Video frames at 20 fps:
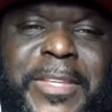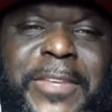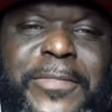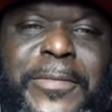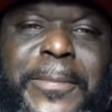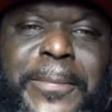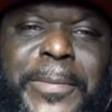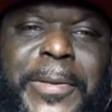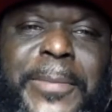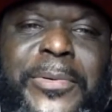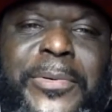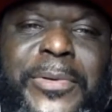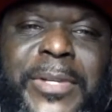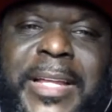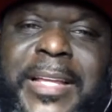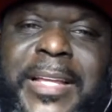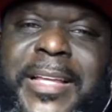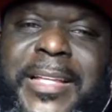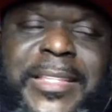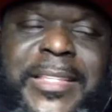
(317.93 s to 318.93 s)
different people.
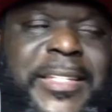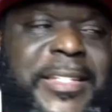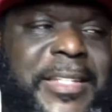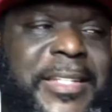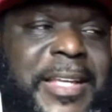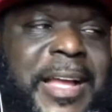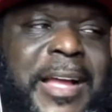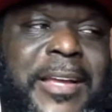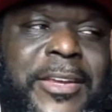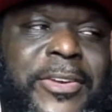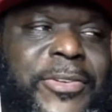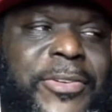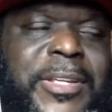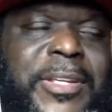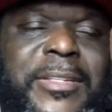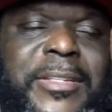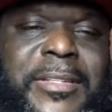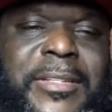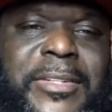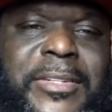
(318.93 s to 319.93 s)
And I, I think I
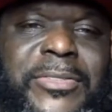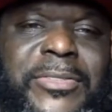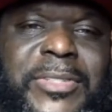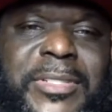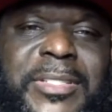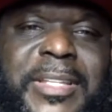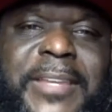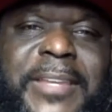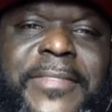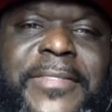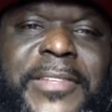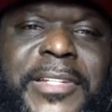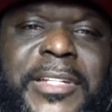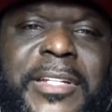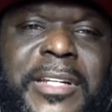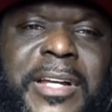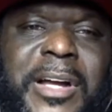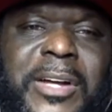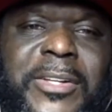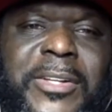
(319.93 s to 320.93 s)
agree, you know, it's definitely
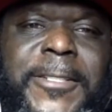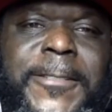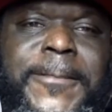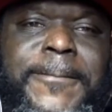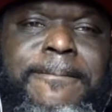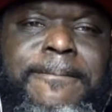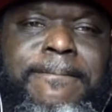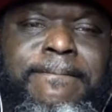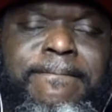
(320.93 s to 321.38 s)
a calling.